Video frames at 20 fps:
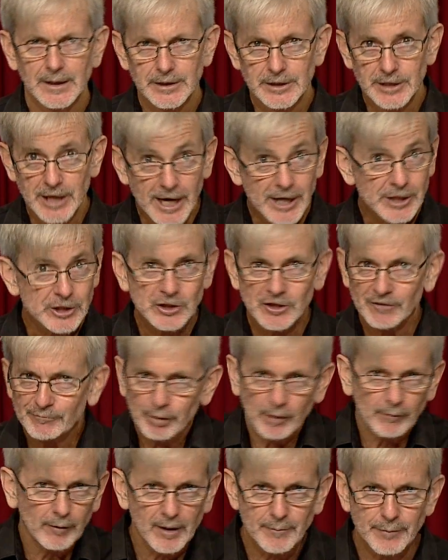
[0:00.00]
Yes, you've
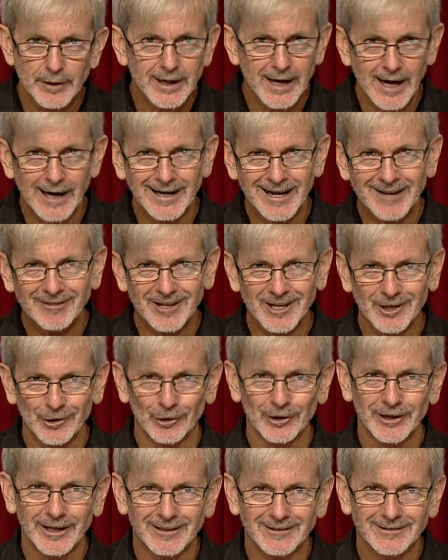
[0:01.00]
probably been
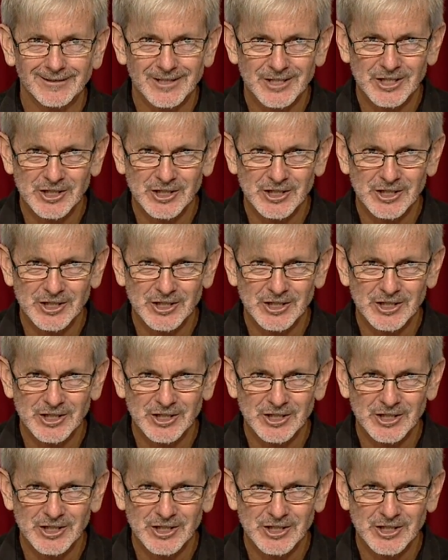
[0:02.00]
unethical in